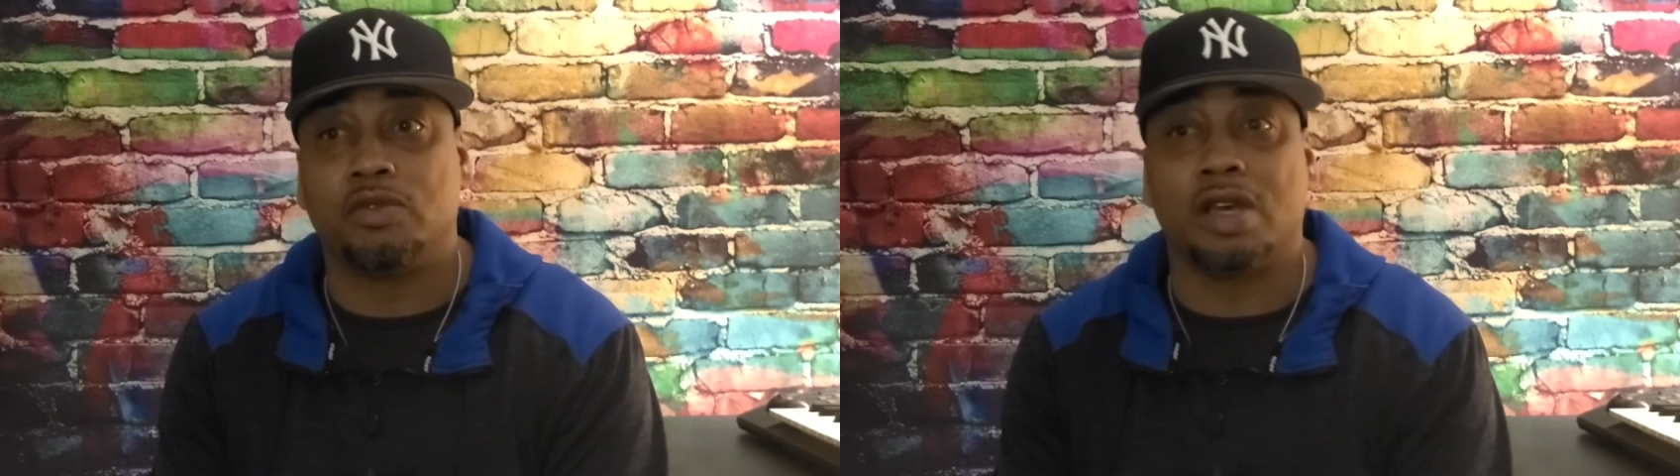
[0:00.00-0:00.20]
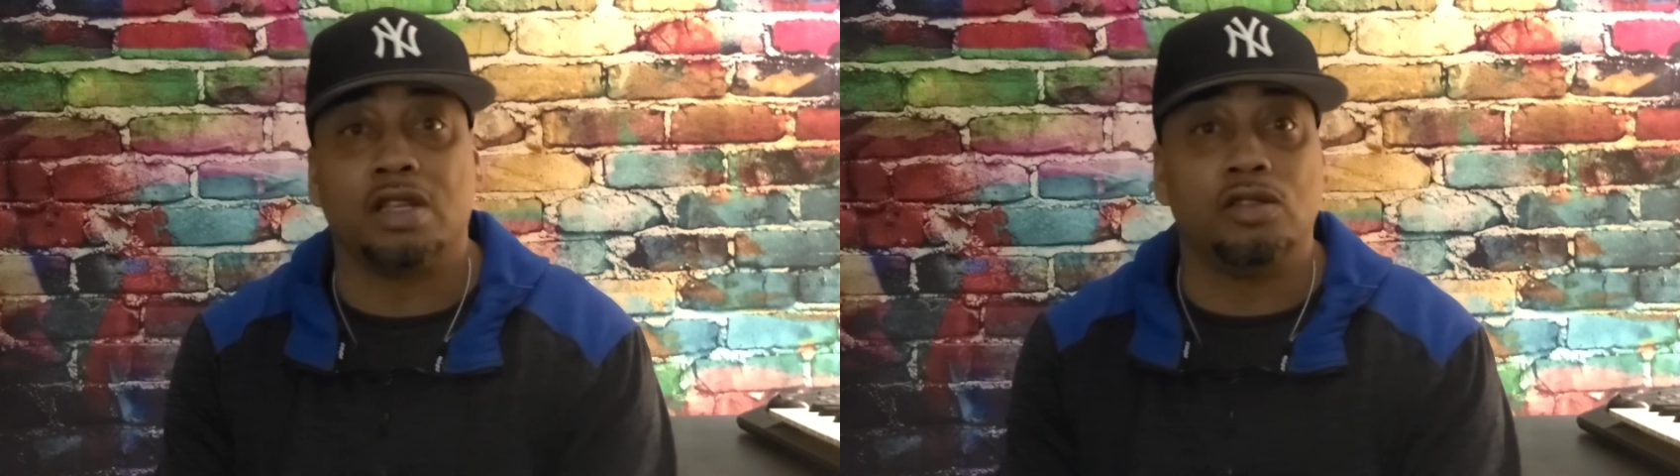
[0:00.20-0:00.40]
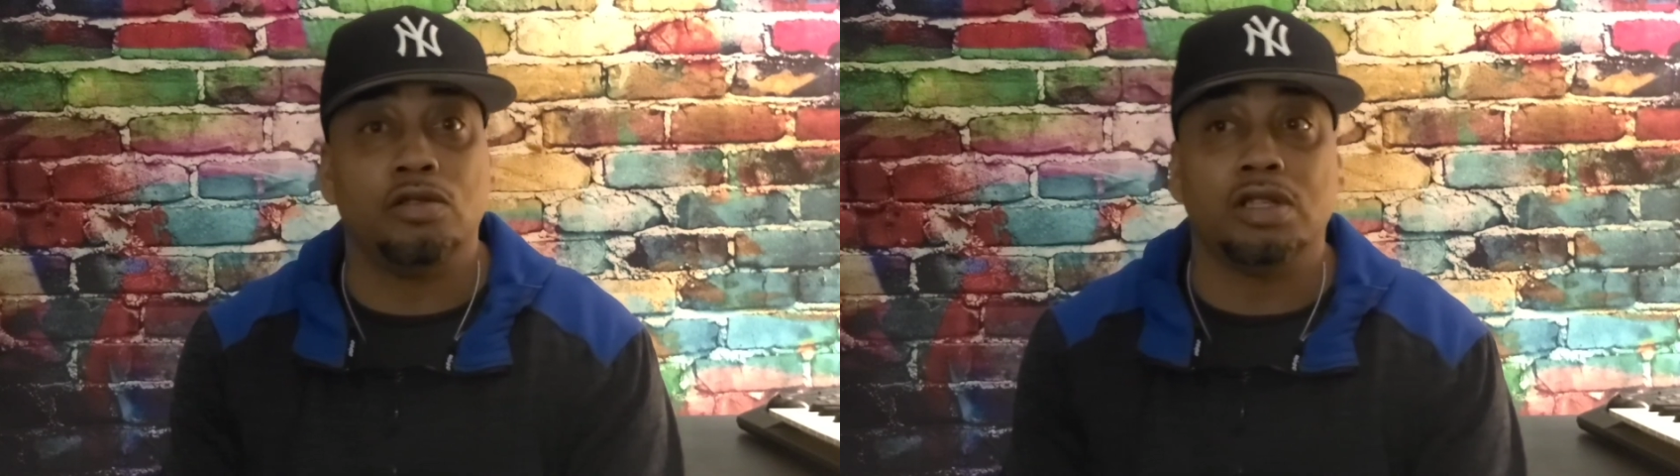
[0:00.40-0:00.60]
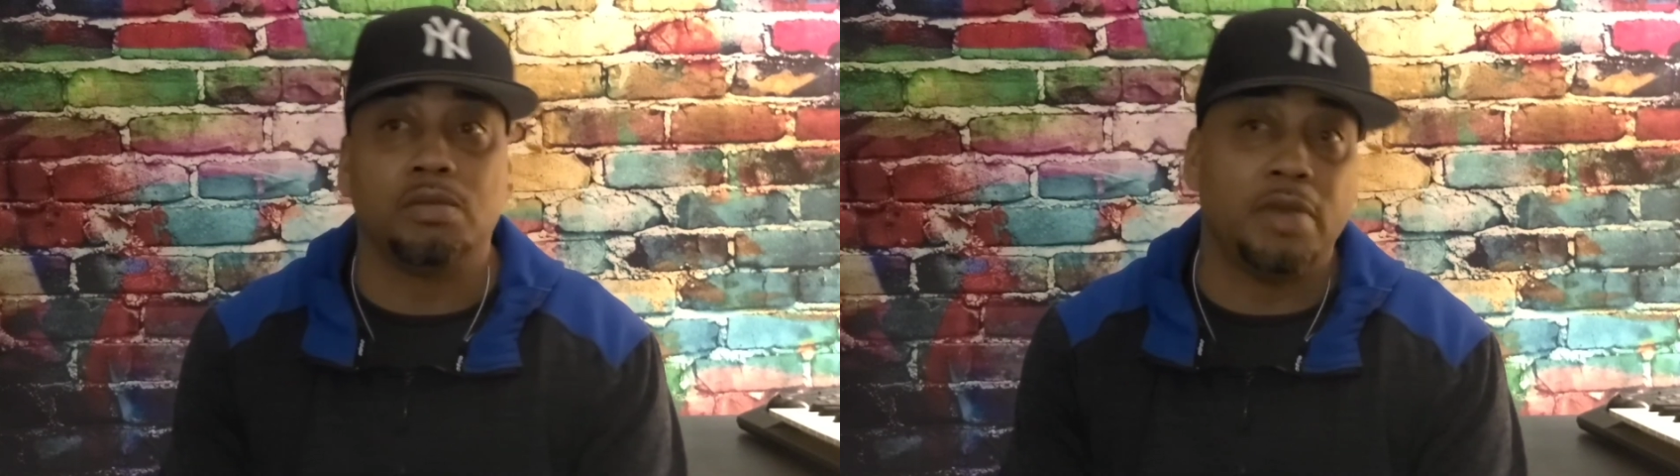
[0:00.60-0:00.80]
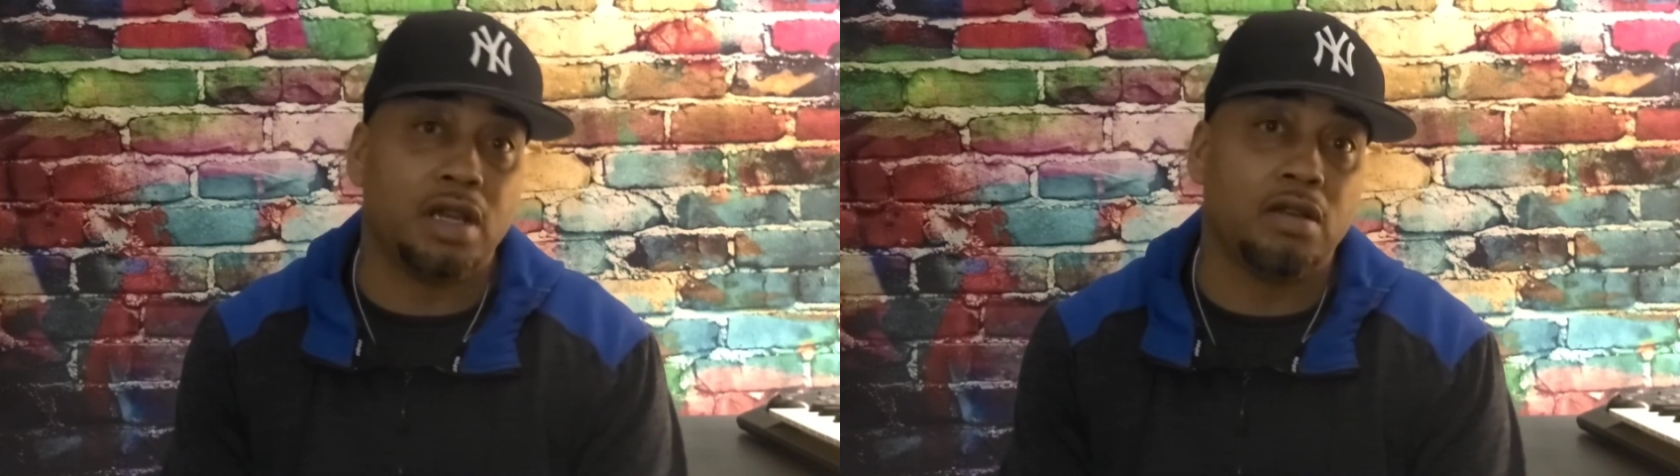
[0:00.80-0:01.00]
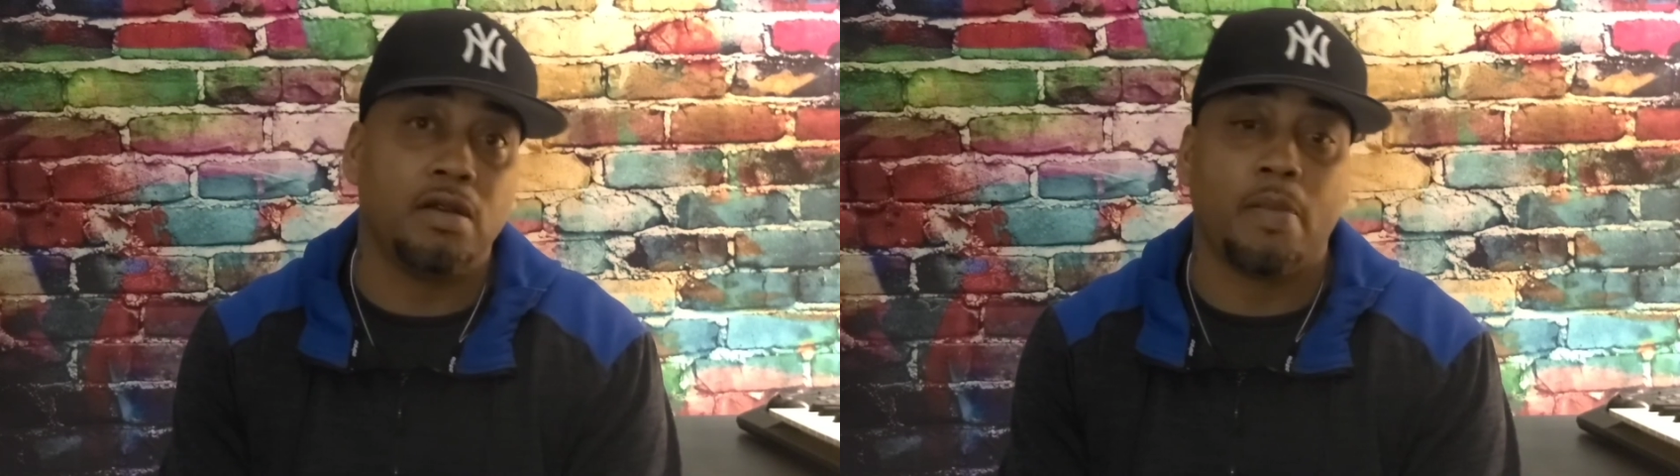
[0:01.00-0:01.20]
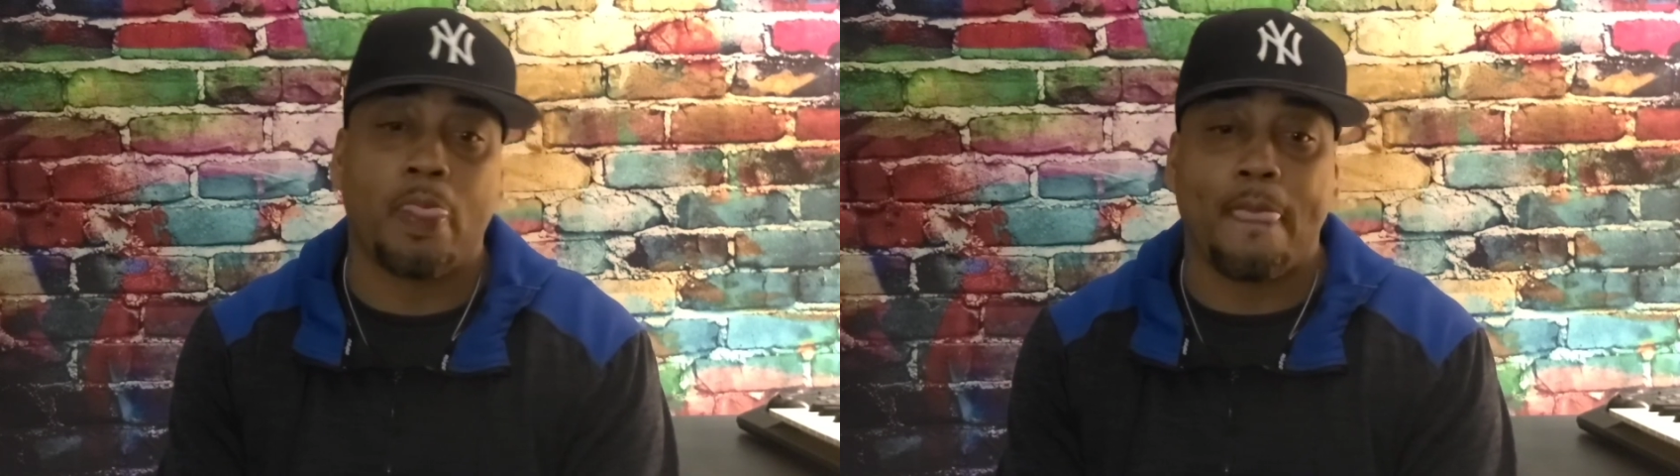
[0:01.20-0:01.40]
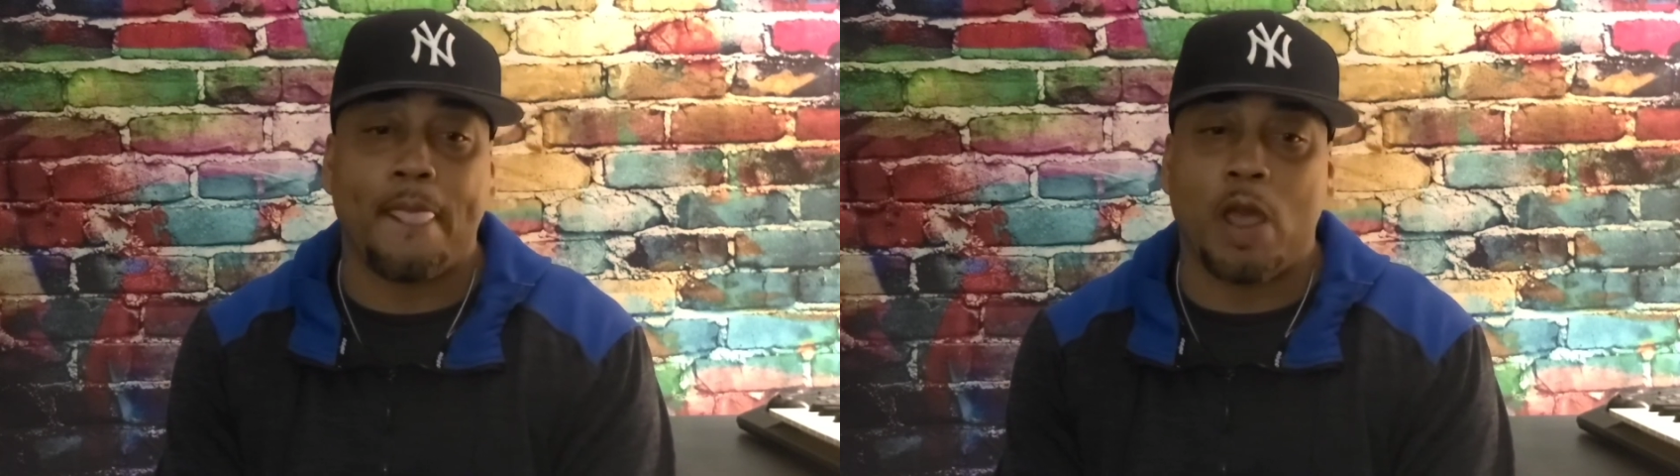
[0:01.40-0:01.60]
trying to do this better,
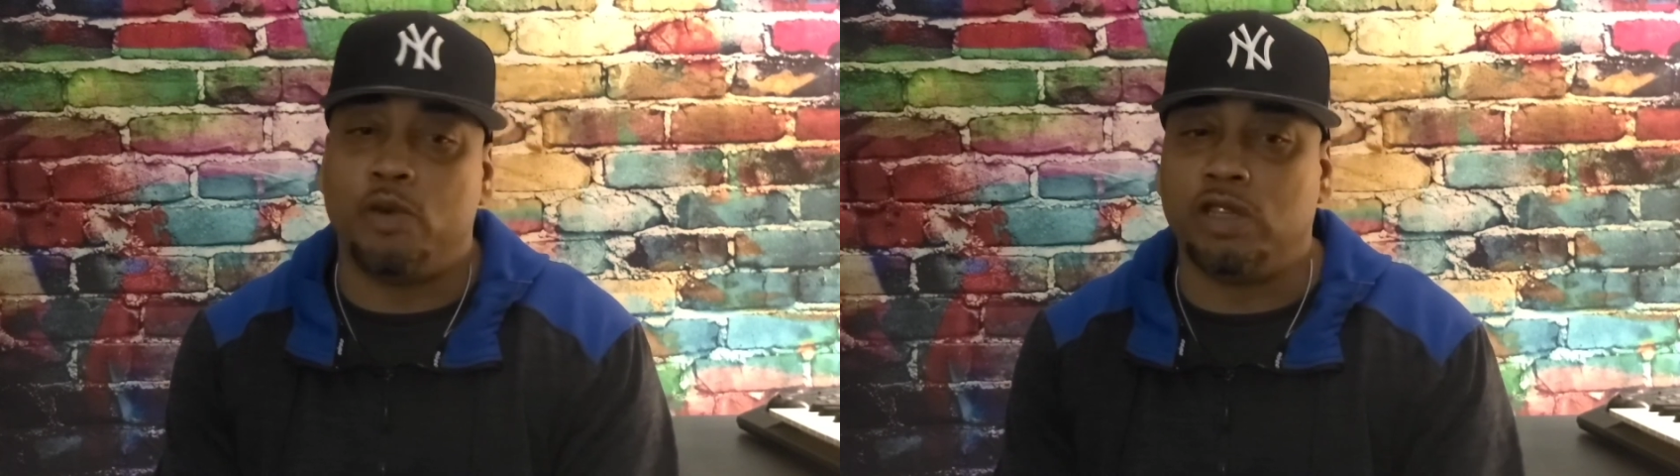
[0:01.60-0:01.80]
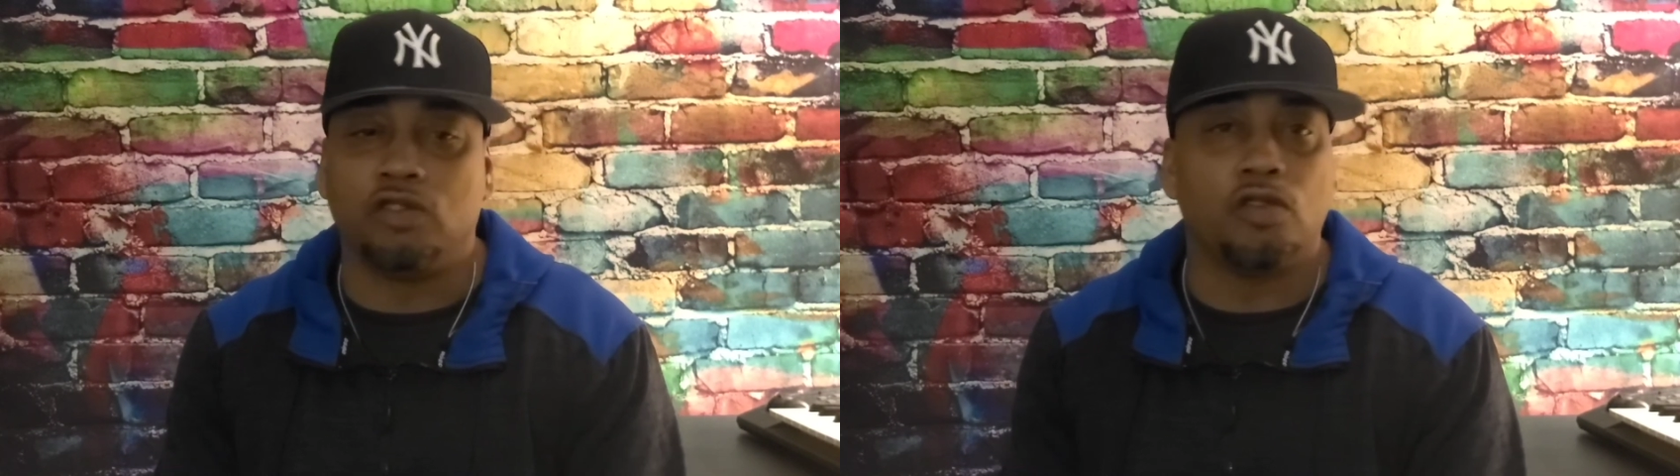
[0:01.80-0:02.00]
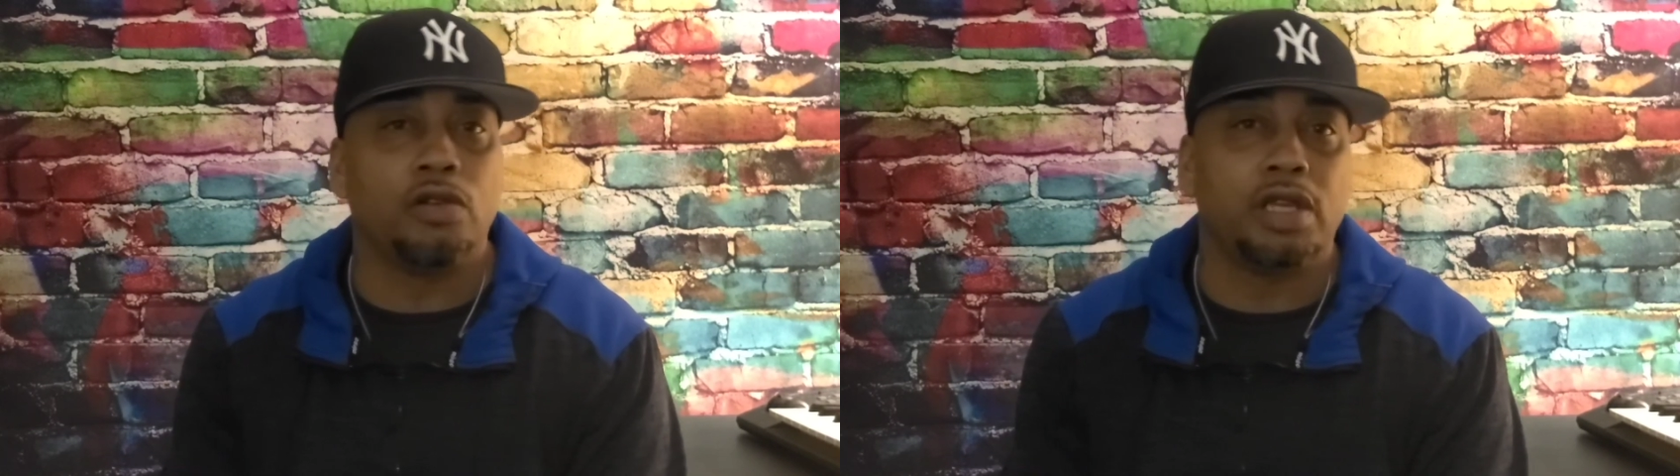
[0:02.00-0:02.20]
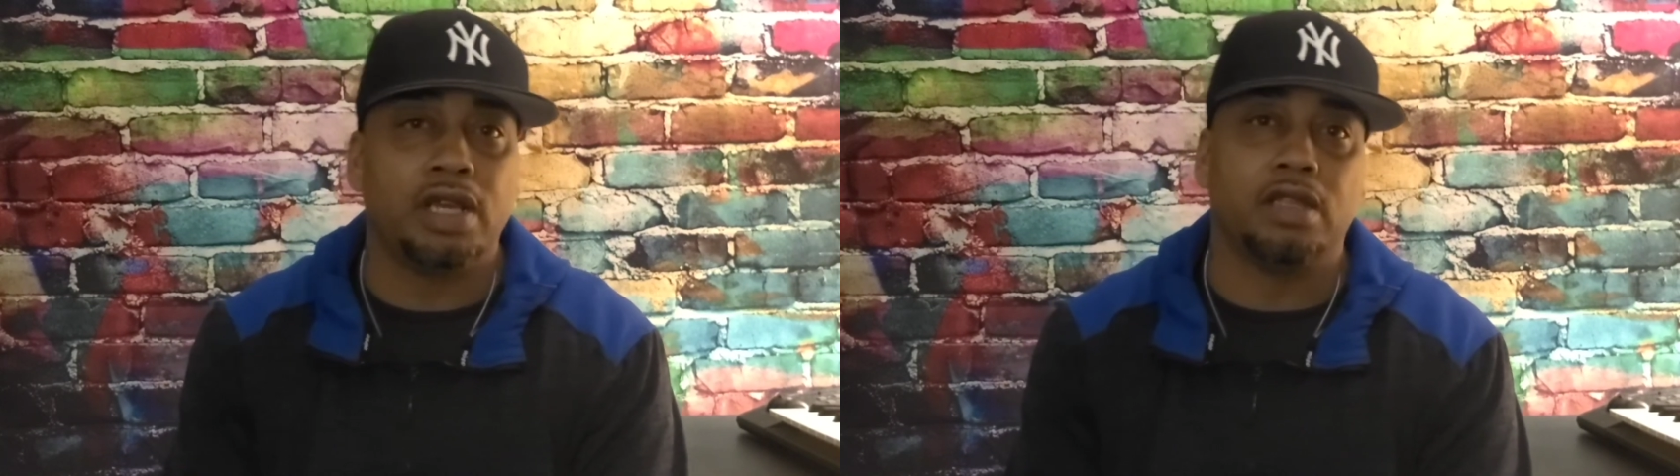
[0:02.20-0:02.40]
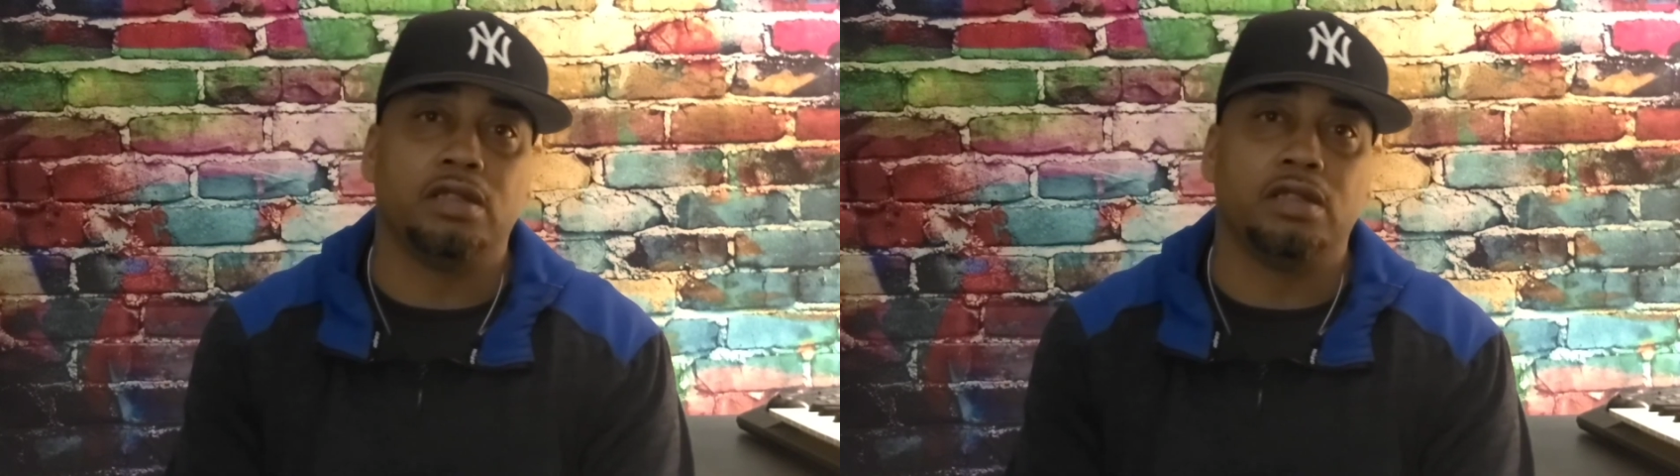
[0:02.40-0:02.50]
and we can grow together.